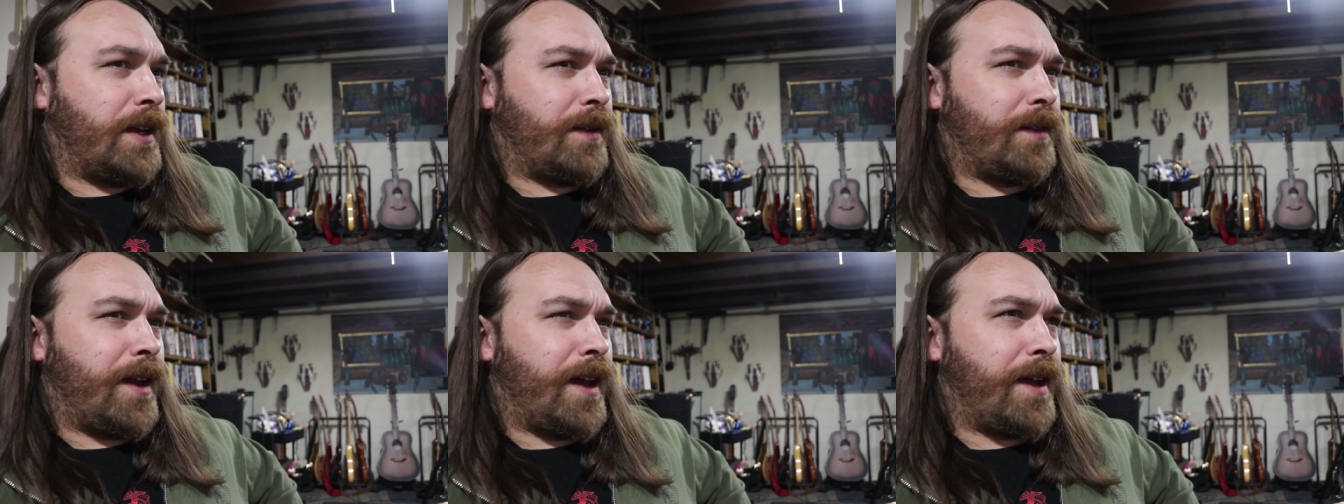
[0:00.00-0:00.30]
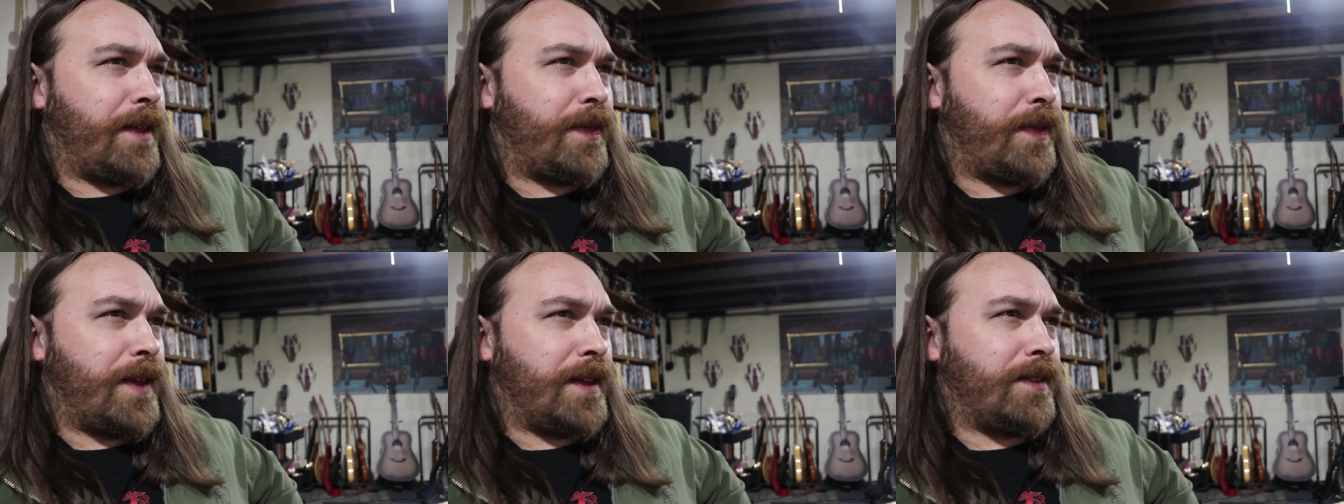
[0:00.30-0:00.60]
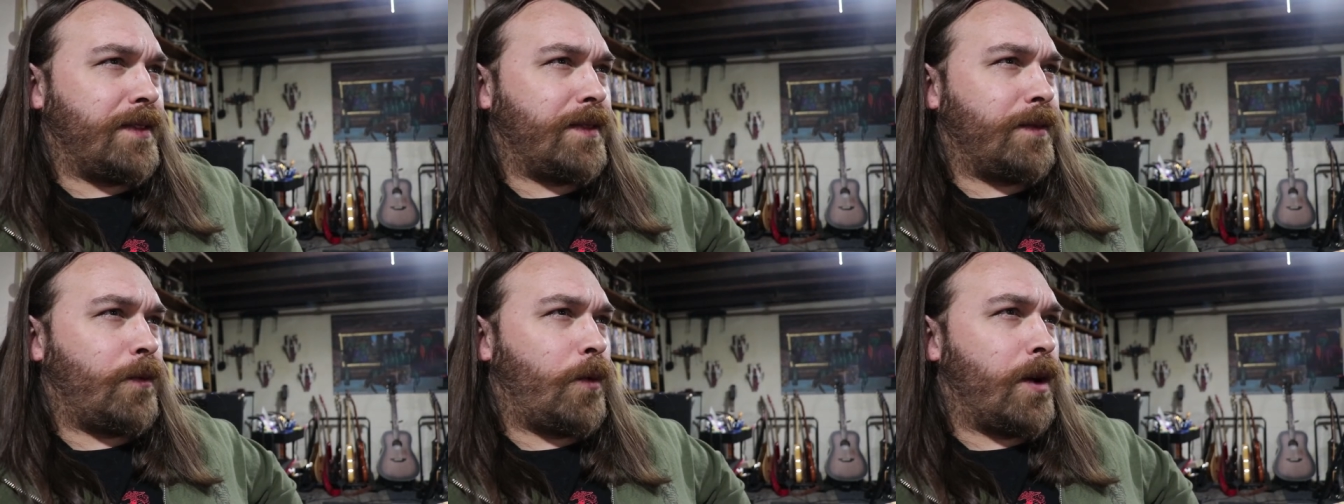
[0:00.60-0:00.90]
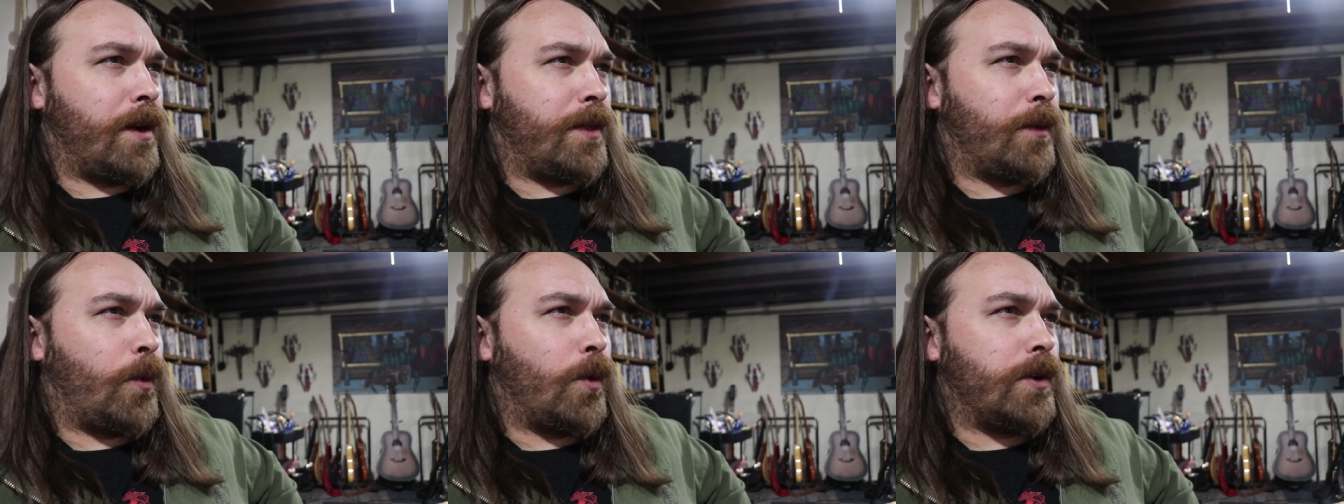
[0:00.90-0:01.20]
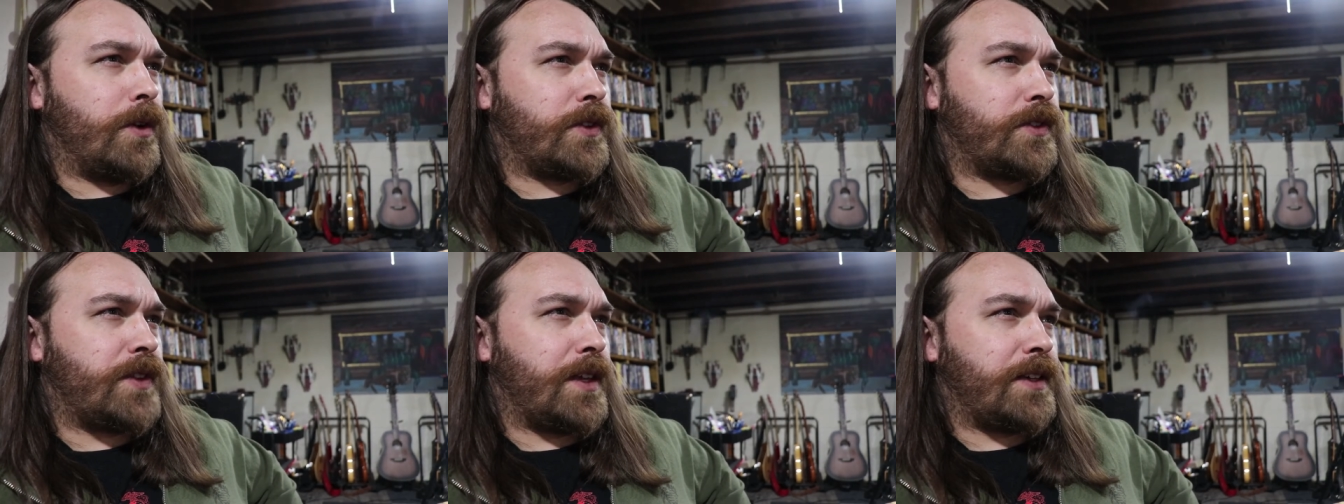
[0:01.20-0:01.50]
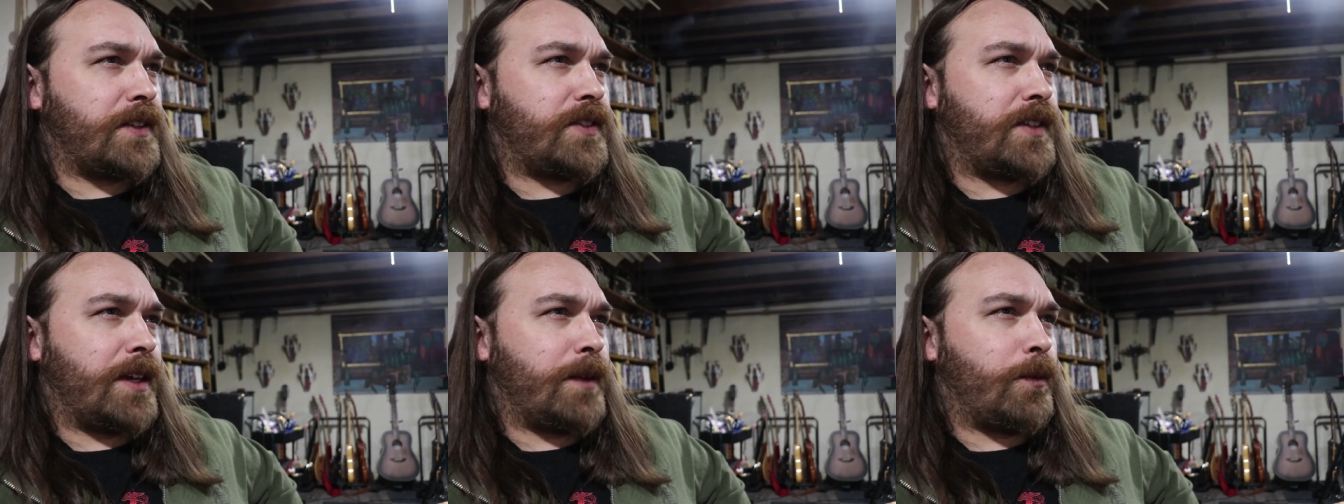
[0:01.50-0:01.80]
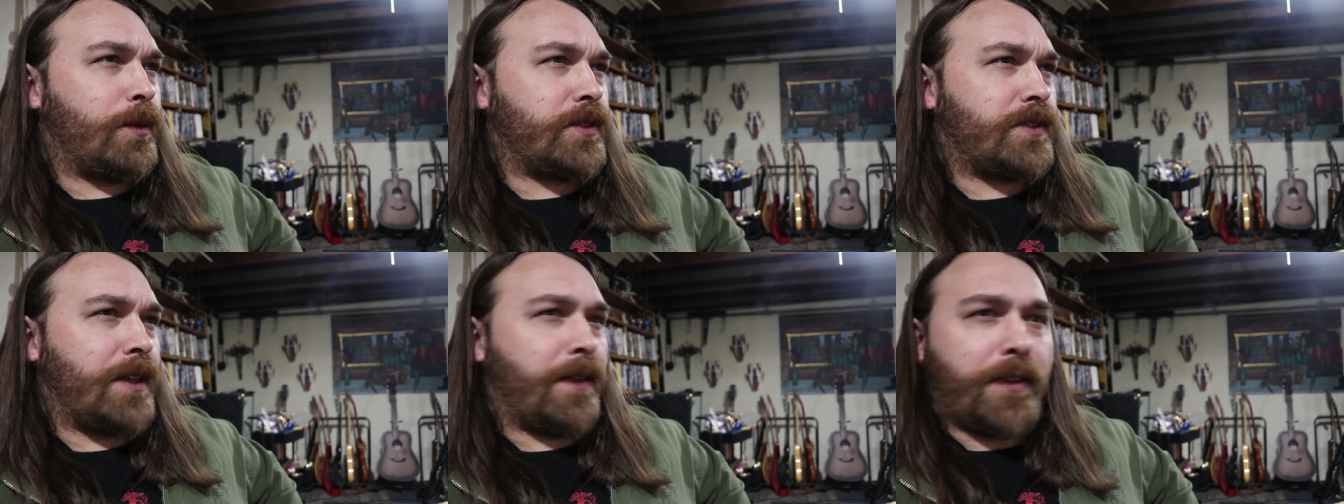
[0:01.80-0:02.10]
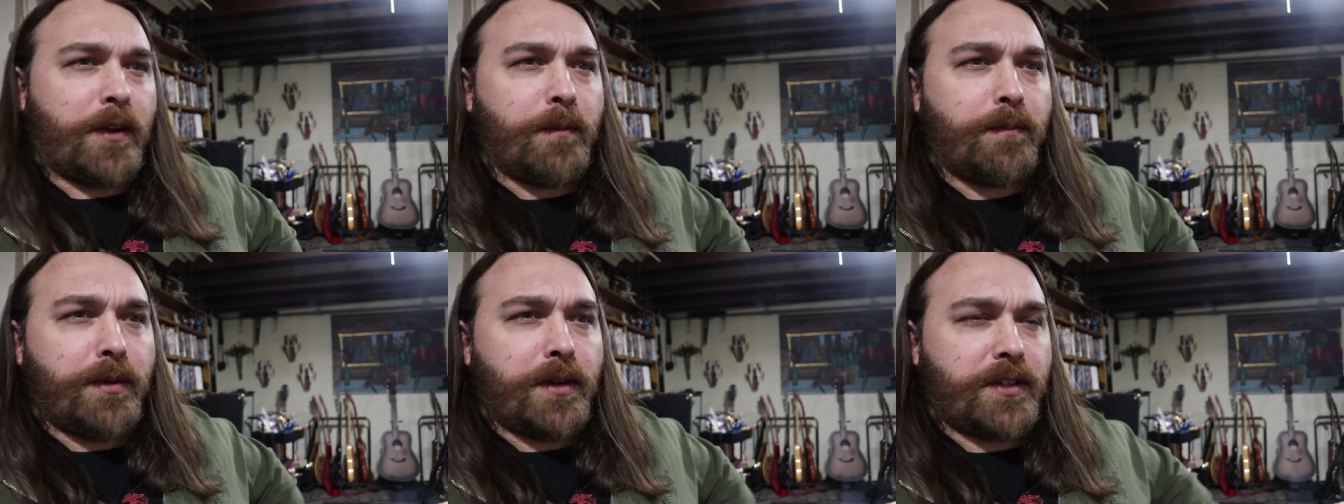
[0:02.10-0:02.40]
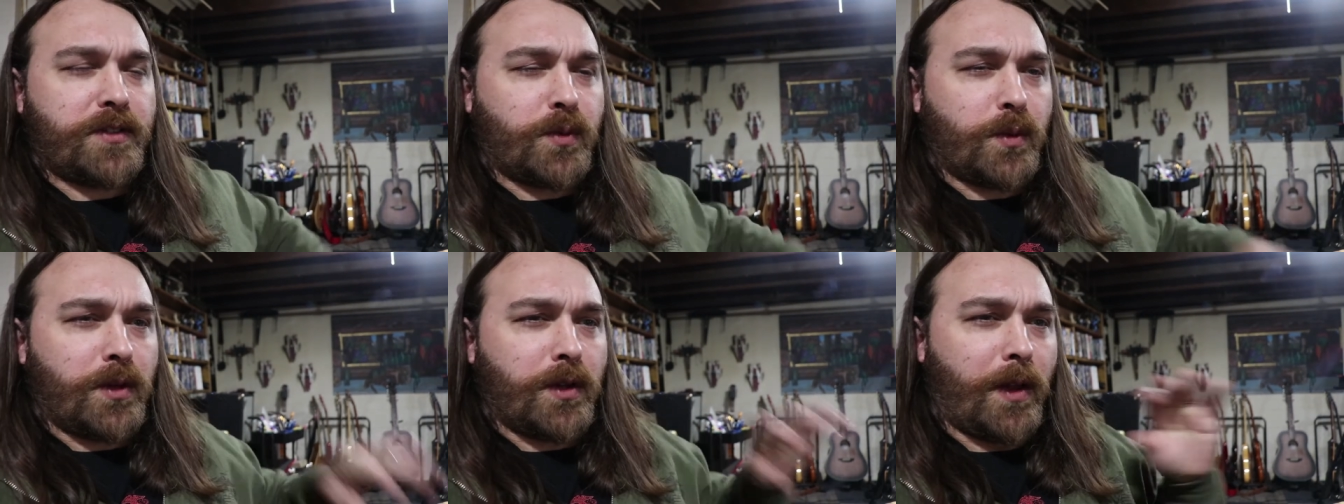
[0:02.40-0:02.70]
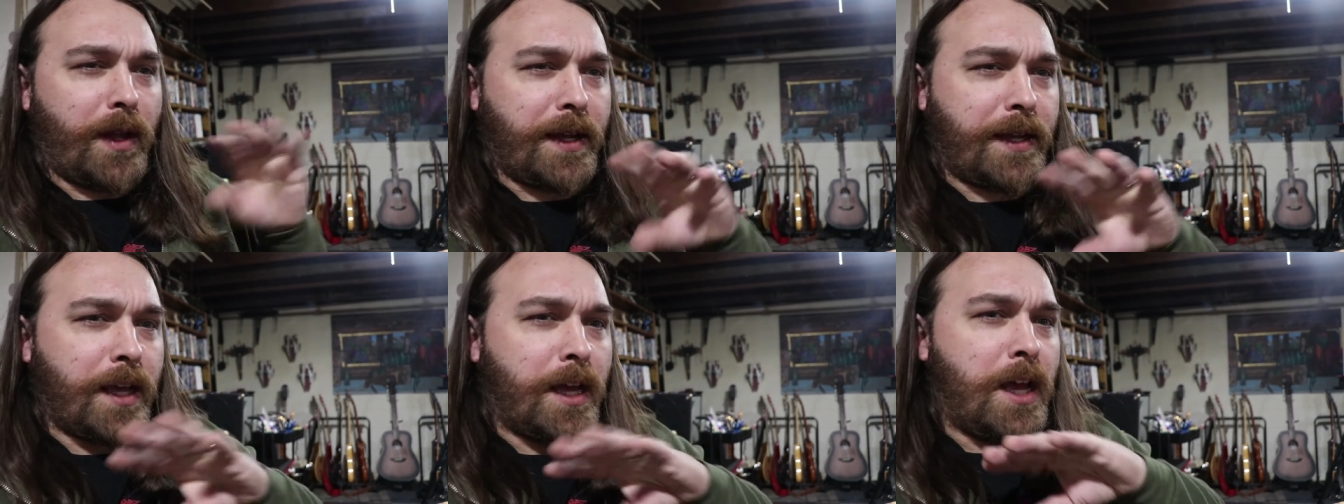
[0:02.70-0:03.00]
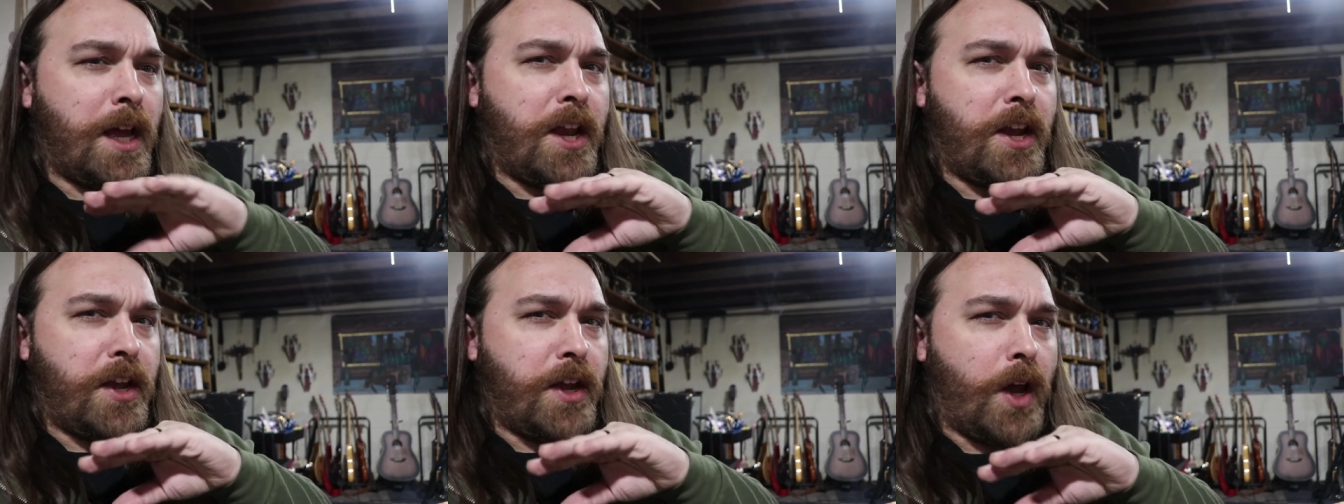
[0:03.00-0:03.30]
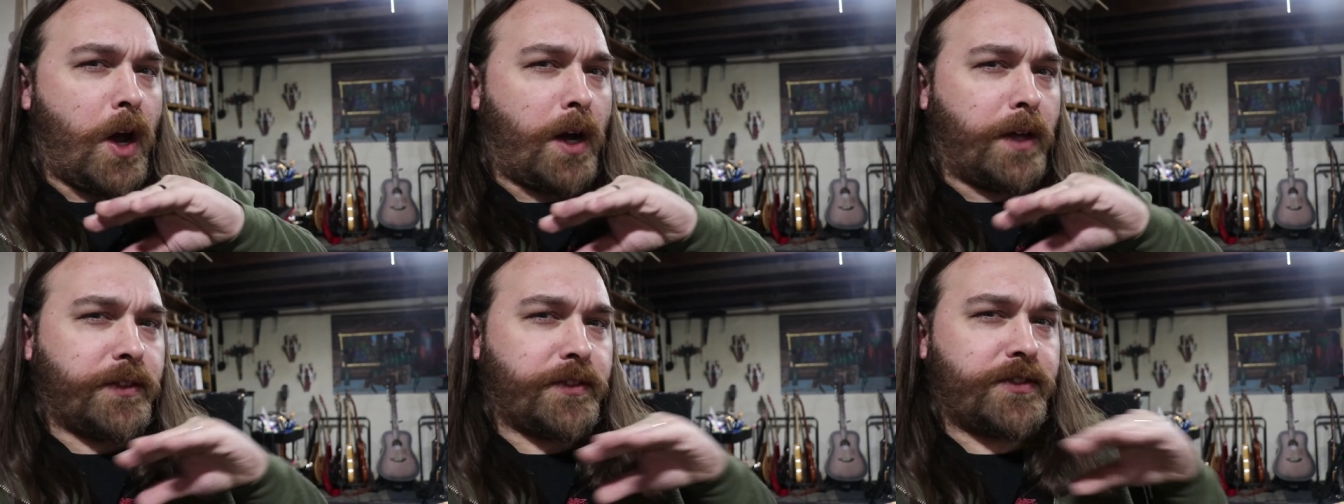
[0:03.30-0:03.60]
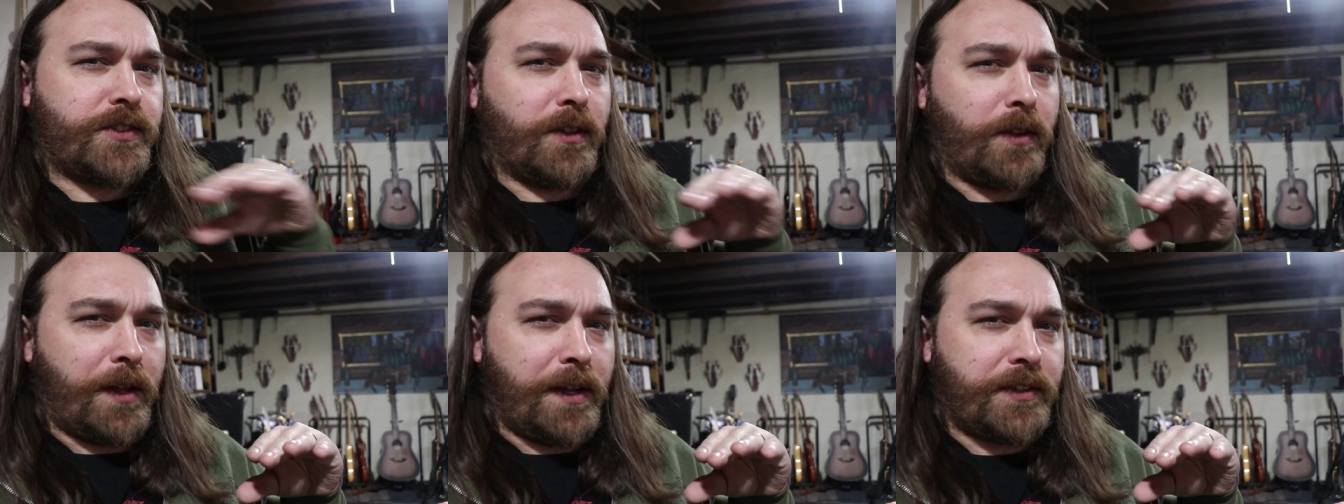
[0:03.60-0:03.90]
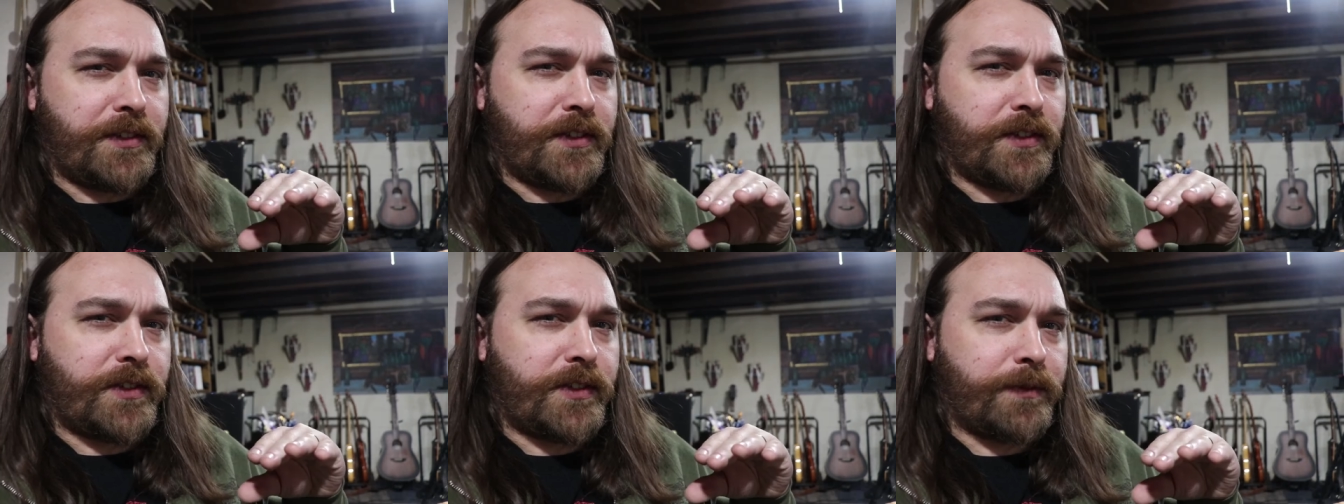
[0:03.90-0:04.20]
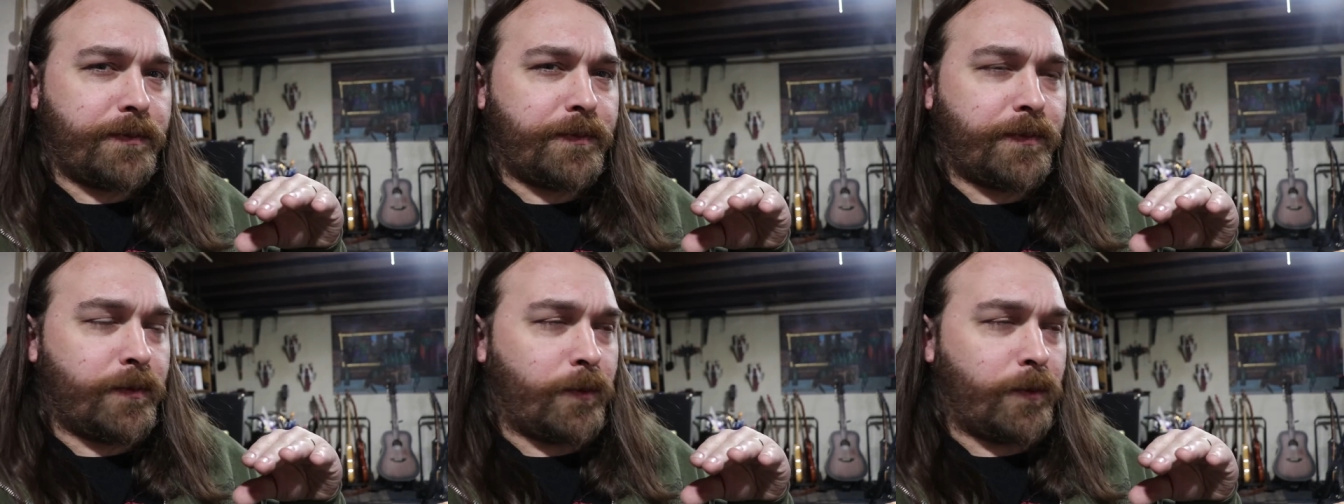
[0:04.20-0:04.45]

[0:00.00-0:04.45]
and I think one of the words they said was that their books were like non-salacious.